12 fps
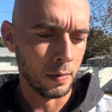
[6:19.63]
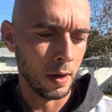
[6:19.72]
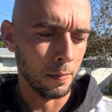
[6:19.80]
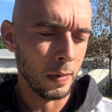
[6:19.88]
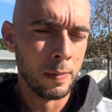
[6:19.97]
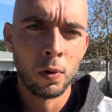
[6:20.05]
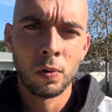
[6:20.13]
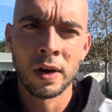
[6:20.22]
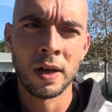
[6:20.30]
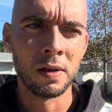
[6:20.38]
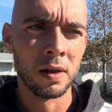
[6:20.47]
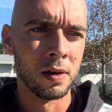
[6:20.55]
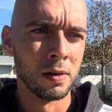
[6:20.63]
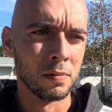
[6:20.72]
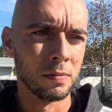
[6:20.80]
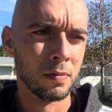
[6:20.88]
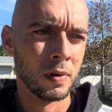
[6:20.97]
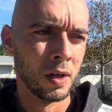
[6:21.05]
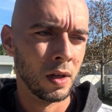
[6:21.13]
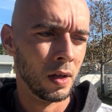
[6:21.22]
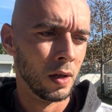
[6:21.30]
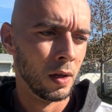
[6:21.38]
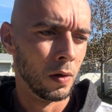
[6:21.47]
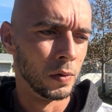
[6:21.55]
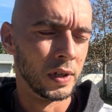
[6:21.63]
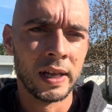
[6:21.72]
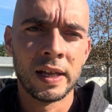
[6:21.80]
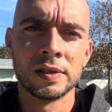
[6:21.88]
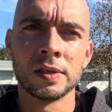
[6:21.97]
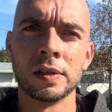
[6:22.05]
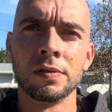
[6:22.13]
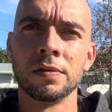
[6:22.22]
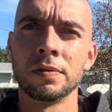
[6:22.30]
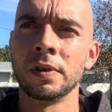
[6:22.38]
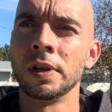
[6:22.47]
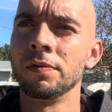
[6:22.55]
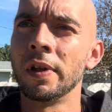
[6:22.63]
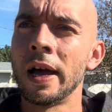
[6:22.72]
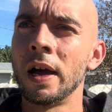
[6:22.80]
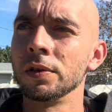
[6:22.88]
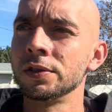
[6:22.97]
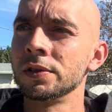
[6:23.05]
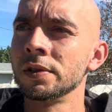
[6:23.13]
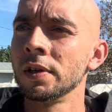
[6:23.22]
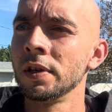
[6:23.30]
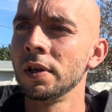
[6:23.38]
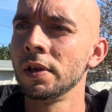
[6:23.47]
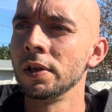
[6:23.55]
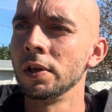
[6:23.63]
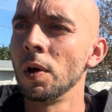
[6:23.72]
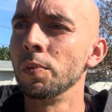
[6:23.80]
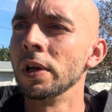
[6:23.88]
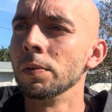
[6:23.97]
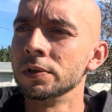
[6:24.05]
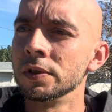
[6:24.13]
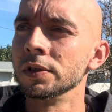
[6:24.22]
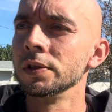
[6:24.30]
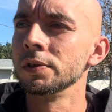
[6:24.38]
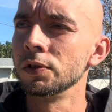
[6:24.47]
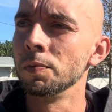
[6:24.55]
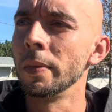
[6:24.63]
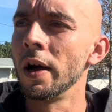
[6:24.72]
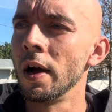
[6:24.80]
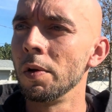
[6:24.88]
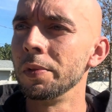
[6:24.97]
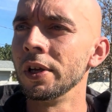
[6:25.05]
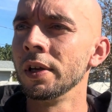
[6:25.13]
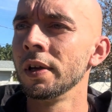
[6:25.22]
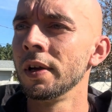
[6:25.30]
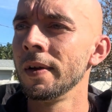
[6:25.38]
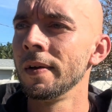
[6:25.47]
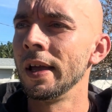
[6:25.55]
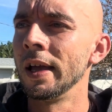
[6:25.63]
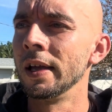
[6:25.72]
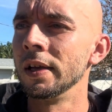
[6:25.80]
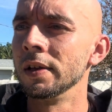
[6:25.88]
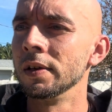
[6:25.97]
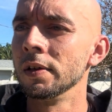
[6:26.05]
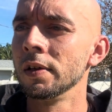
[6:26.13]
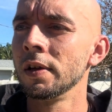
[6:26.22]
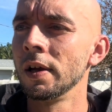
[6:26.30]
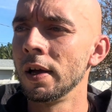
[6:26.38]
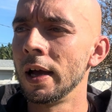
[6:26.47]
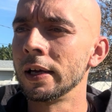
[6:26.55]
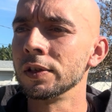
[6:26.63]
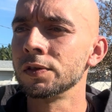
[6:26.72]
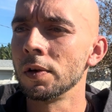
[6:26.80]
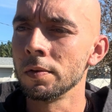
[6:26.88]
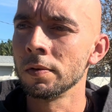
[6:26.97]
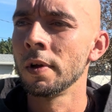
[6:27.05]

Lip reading: maybe when the kids leave the house, I'll be able to do my hobby, and I can start